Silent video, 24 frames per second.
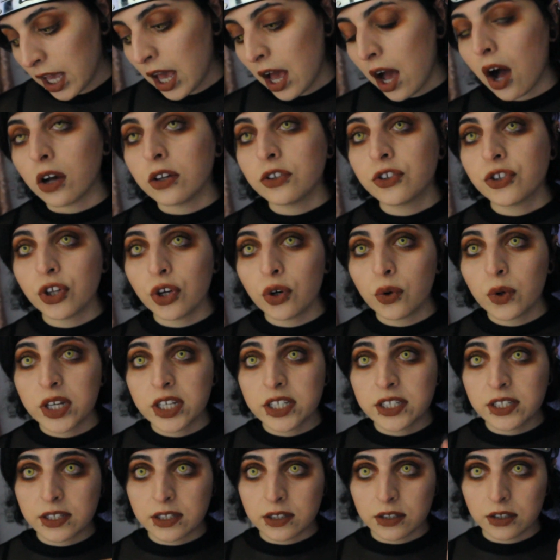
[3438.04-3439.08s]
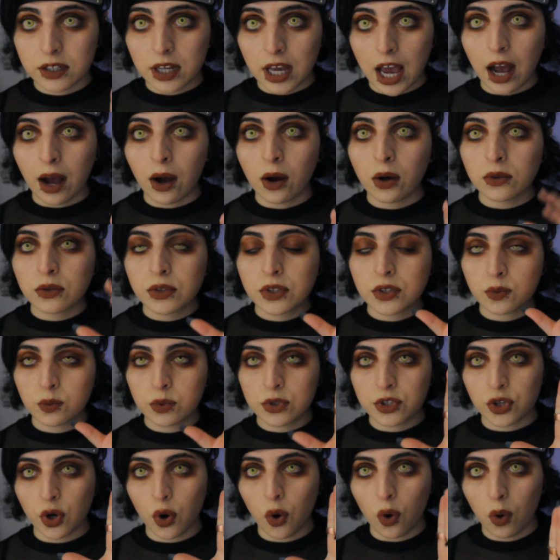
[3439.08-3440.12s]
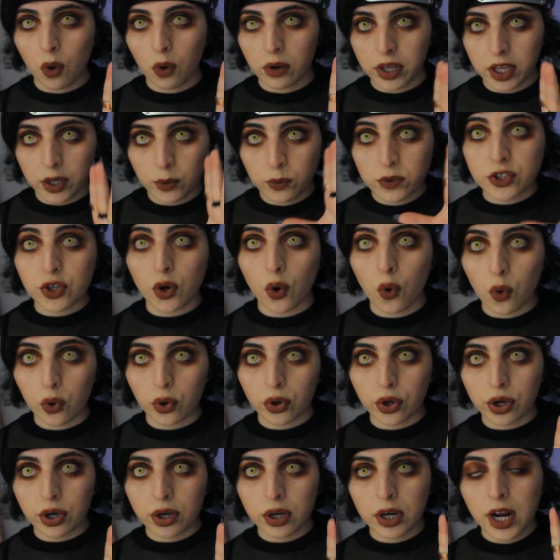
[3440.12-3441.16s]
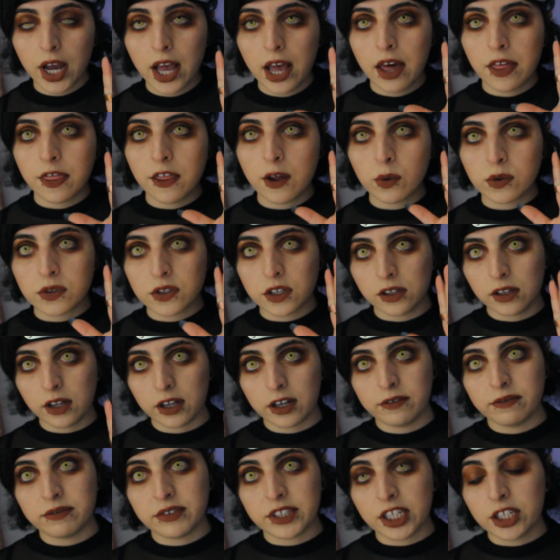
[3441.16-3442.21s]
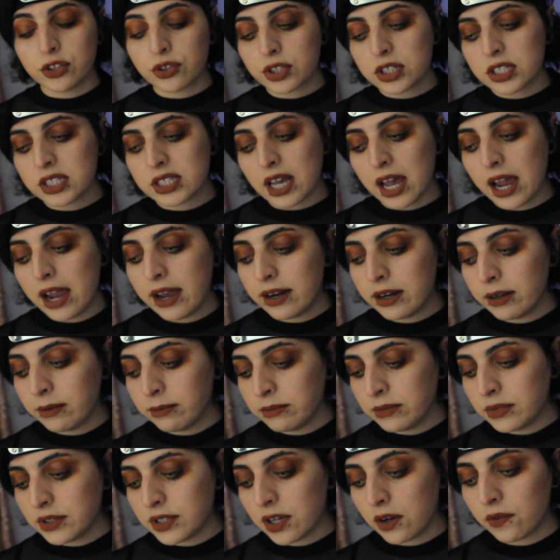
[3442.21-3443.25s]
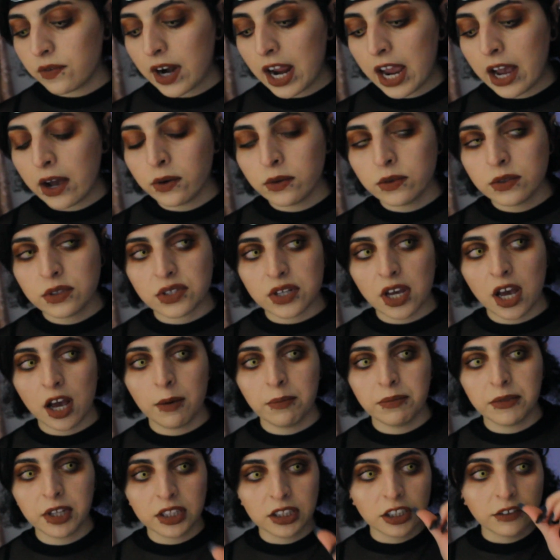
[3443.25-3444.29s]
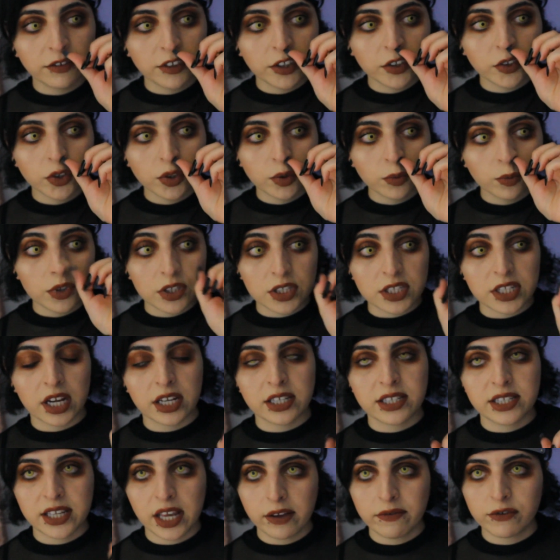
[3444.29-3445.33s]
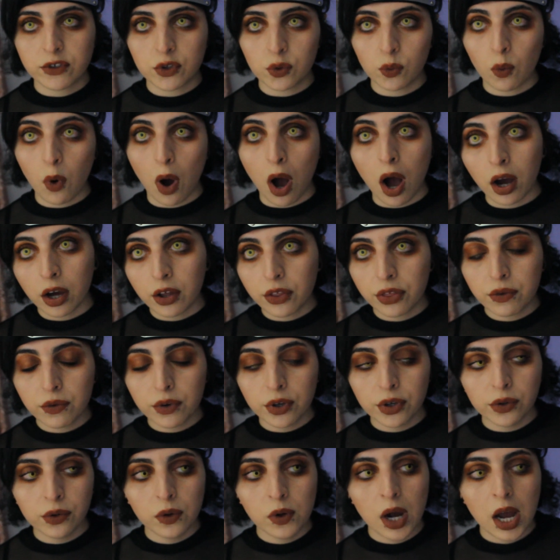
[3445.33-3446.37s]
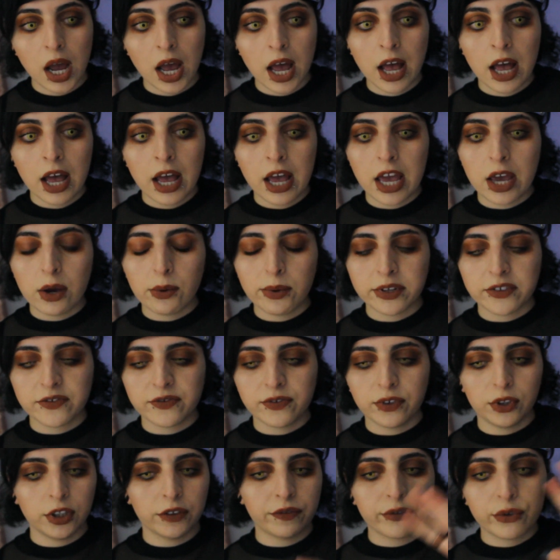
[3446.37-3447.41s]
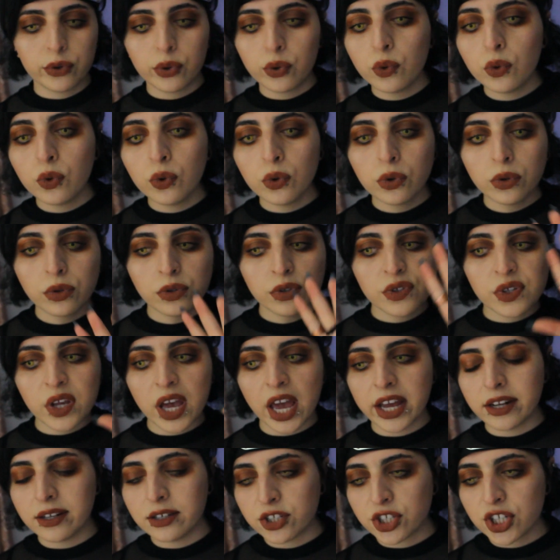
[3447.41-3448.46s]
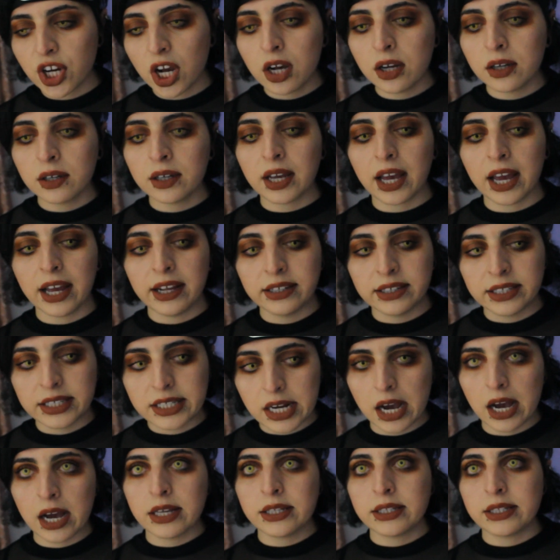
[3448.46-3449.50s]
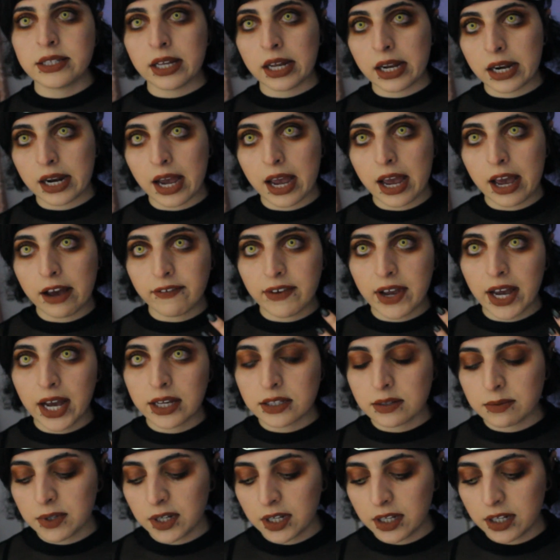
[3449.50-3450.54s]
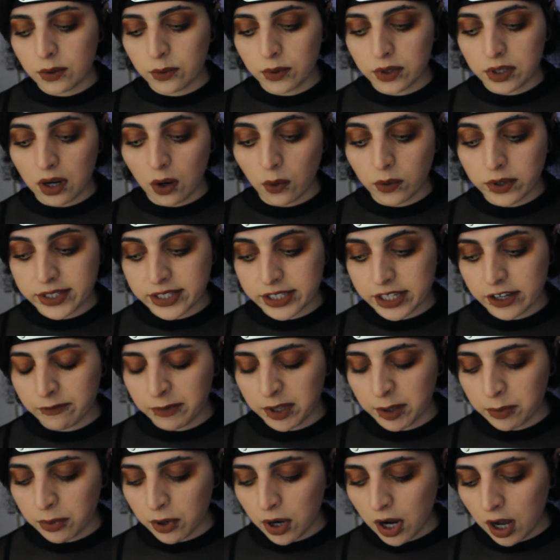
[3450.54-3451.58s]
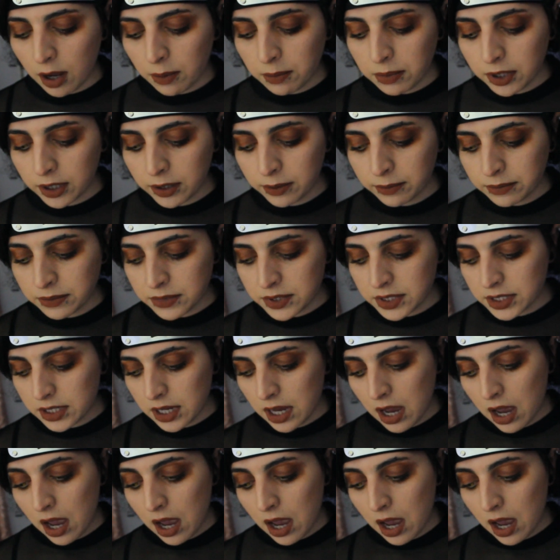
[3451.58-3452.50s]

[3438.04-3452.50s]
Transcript: Also, his house was he was a hoarder. There was a lot of dangerous items around. The living room was not safe to walk through. It was full of tools and junk and dust, and I have asthma and it would always give me problems.